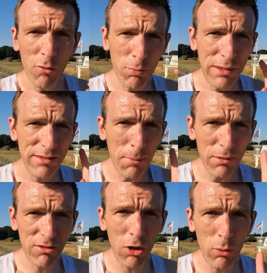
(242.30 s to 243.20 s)
which means
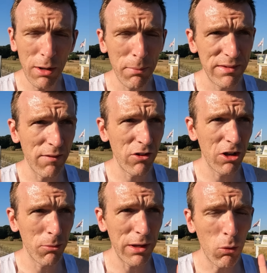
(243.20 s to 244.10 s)
number 2 and number 7
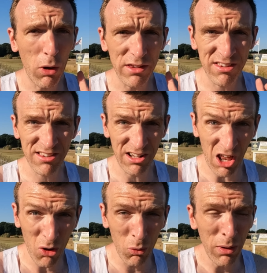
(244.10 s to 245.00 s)
are going to be quite
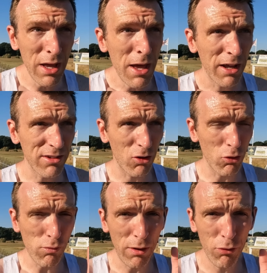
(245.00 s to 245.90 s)
slow because I've
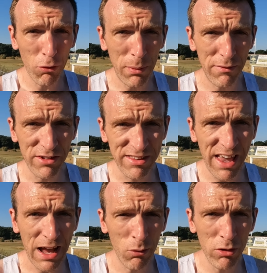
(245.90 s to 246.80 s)
got to run through the middle of a
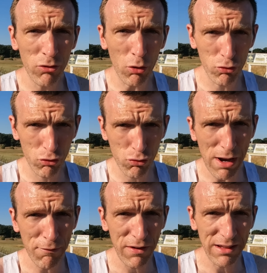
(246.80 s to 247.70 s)
town and dodge
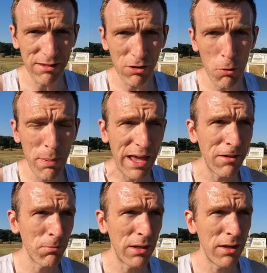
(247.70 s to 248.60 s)
traffic. There's no
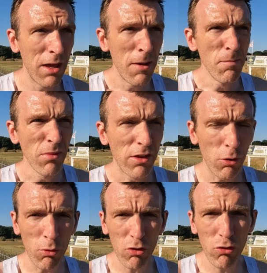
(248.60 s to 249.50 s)
pavement.
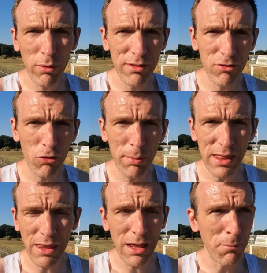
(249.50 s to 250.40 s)
So I'm not going to do anything
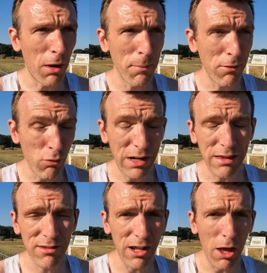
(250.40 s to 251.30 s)
stupid there. They might be
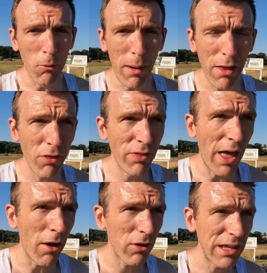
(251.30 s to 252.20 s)
really slow. But other
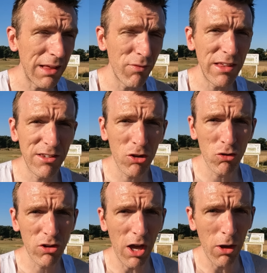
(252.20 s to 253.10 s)
than that, I'm going to give these a
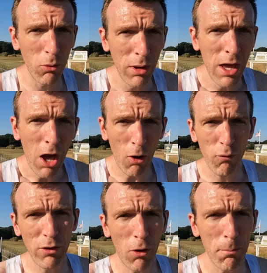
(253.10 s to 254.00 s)
good go.
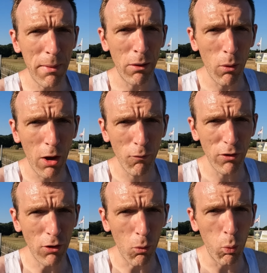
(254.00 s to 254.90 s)
Hopefully not melt,
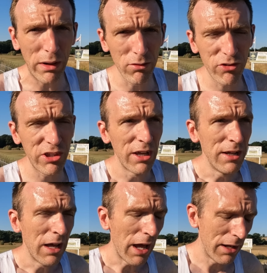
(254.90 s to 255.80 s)
hopefully not wilt.
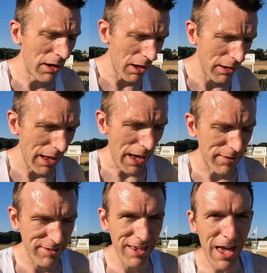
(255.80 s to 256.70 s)
And uh,
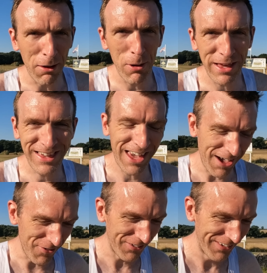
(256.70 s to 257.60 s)
yeah, see how we
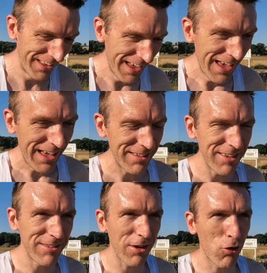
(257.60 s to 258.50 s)
get on.
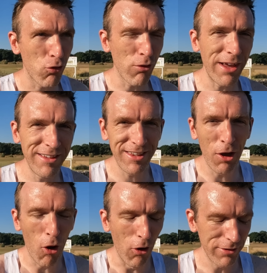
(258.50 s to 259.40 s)
It is
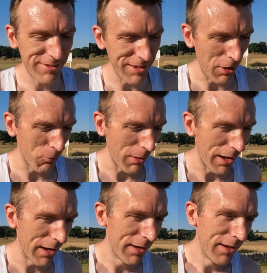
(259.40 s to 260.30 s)
crazy hot. So
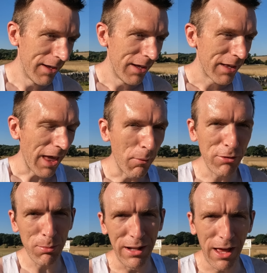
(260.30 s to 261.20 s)
uh, yeah,
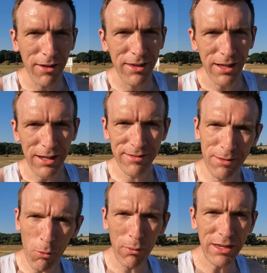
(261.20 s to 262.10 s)
wish me luck.
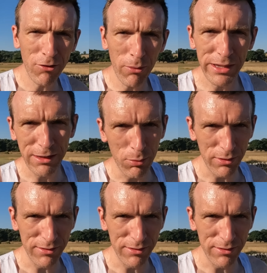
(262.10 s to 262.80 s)
Let's see what we can do on these